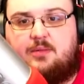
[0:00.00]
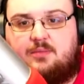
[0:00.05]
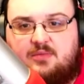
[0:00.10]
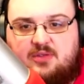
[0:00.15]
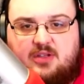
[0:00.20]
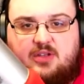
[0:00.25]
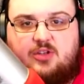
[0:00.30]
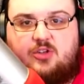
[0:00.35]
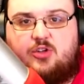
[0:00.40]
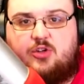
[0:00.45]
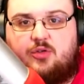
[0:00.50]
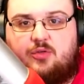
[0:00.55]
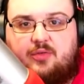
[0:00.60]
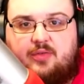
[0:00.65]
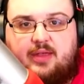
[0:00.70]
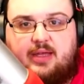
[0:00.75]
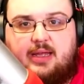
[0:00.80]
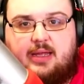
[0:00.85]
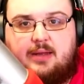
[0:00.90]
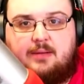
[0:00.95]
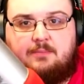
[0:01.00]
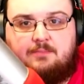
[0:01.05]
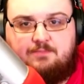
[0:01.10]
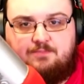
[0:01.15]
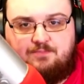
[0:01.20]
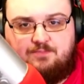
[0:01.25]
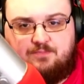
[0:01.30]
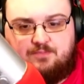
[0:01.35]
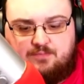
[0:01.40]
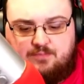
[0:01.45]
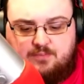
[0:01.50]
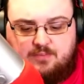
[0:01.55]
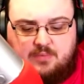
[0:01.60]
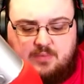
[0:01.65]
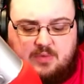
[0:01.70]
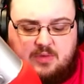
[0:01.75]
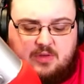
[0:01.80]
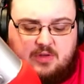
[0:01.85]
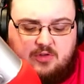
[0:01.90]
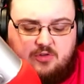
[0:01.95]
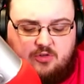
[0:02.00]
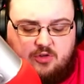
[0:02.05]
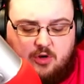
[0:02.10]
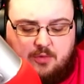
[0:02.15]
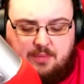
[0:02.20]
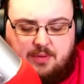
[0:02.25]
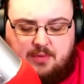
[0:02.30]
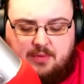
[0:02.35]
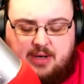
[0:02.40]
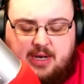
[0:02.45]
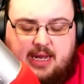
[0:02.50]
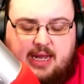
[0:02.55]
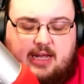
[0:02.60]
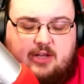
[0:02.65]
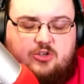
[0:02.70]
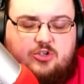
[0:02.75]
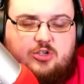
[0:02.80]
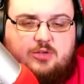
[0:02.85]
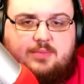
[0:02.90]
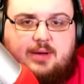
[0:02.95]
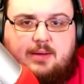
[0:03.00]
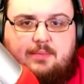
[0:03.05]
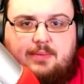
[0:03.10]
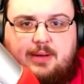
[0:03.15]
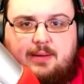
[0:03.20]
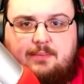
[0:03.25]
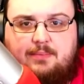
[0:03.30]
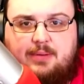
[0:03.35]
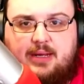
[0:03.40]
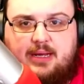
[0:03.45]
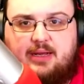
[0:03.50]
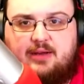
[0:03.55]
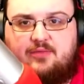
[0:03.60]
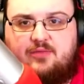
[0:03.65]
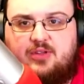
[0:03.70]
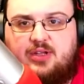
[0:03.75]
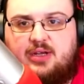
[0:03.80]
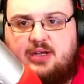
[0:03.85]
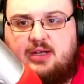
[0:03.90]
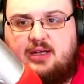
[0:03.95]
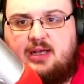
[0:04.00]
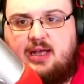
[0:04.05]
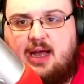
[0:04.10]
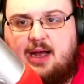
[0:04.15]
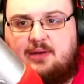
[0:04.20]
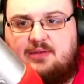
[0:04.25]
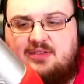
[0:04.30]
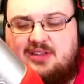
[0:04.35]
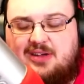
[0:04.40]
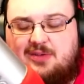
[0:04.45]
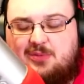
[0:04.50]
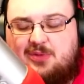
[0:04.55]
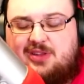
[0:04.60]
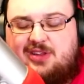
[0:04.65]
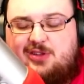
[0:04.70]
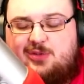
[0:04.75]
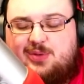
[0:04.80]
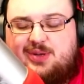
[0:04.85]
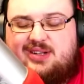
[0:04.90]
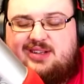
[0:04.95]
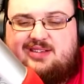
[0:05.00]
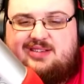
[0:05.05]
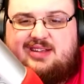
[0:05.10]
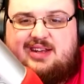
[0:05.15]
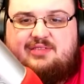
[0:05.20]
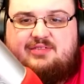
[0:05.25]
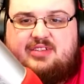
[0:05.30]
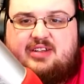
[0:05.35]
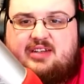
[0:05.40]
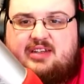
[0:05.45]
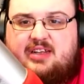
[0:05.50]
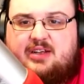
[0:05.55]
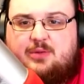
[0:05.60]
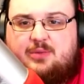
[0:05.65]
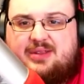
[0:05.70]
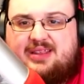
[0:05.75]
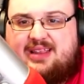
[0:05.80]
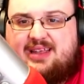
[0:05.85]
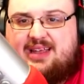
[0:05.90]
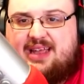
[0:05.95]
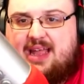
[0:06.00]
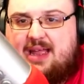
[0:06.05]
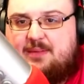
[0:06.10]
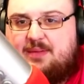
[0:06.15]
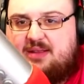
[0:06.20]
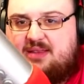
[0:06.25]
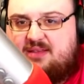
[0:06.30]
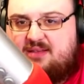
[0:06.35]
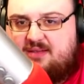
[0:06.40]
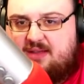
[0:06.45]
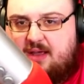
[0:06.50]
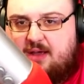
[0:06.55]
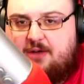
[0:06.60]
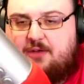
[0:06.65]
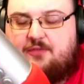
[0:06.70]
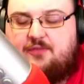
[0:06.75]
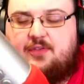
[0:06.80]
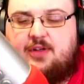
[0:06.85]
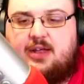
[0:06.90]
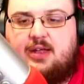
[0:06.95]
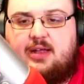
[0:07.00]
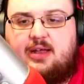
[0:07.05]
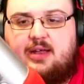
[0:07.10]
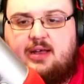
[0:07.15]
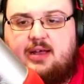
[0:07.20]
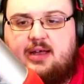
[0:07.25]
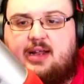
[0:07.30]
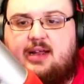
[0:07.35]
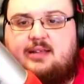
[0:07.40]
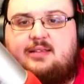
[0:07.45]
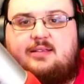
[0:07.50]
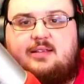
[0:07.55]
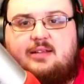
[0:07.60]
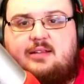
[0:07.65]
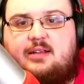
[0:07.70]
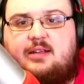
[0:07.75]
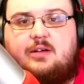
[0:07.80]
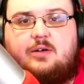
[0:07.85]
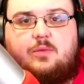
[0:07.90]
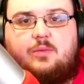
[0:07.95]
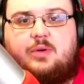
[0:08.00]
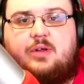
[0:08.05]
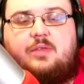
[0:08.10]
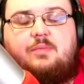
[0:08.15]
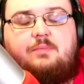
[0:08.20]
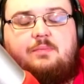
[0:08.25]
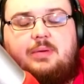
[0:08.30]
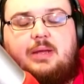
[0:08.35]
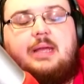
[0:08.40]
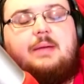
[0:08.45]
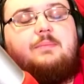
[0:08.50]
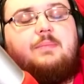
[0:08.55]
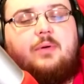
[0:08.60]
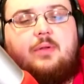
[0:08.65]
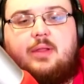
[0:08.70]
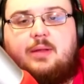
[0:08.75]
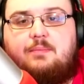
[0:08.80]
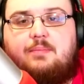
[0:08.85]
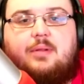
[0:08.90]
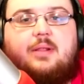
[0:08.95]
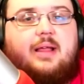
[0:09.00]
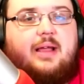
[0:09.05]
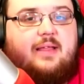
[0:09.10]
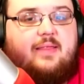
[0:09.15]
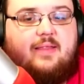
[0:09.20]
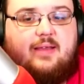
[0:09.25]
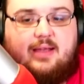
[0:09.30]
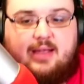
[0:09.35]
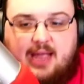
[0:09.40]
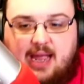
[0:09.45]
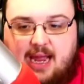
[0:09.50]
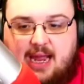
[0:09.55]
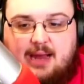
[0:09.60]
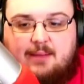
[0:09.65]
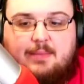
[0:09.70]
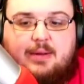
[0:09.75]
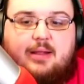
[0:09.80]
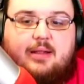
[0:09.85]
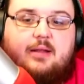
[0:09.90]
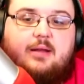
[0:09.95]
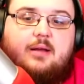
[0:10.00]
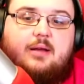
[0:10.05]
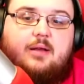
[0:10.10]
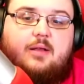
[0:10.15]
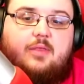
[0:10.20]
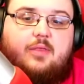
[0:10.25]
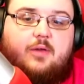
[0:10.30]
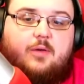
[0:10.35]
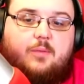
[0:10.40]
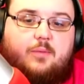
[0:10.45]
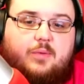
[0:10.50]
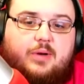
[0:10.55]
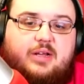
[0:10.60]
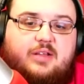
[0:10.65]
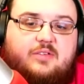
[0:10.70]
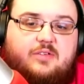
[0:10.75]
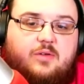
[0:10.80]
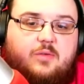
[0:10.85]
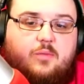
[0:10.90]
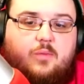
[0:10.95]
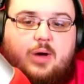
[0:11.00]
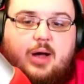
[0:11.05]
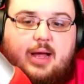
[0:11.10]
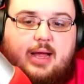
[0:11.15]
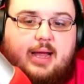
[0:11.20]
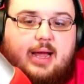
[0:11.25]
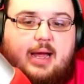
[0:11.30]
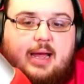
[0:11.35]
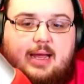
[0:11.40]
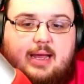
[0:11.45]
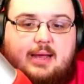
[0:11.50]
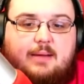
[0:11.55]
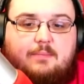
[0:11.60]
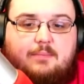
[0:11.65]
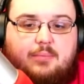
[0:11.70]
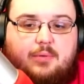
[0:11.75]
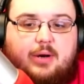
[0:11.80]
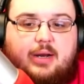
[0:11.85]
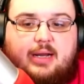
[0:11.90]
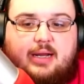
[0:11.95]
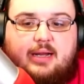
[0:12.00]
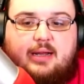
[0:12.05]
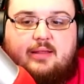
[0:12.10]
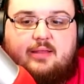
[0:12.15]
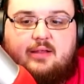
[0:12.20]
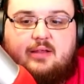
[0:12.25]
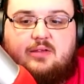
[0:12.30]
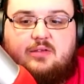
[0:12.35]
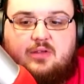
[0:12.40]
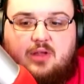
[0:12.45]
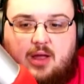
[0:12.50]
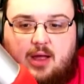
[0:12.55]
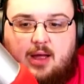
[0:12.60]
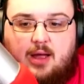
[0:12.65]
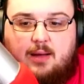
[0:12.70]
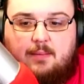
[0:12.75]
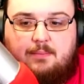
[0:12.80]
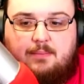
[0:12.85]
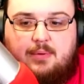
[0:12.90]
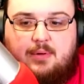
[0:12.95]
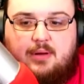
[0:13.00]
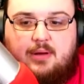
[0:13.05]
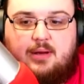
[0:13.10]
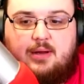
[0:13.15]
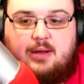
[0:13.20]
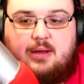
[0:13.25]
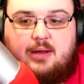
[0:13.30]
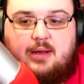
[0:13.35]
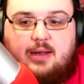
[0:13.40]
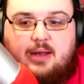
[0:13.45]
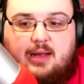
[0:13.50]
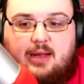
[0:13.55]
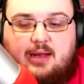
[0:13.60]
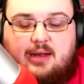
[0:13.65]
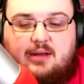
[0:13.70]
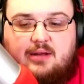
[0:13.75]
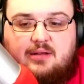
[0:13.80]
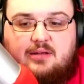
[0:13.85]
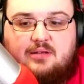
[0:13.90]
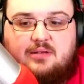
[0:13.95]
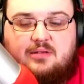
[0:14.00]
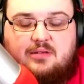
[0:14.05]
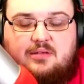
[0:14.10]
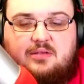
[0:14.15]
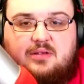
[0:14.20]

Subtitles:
into the Soapy when I asked you about pet peeves. I was like, well, this one doesn't have to deal with the game itself. It has to deal with people that play the game. And the reason why I am bringing this up is